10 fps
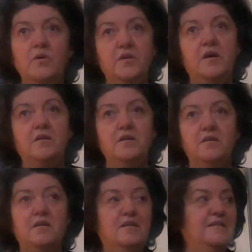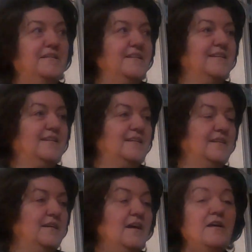what do you call it?
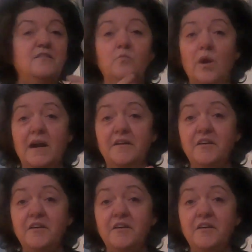The wire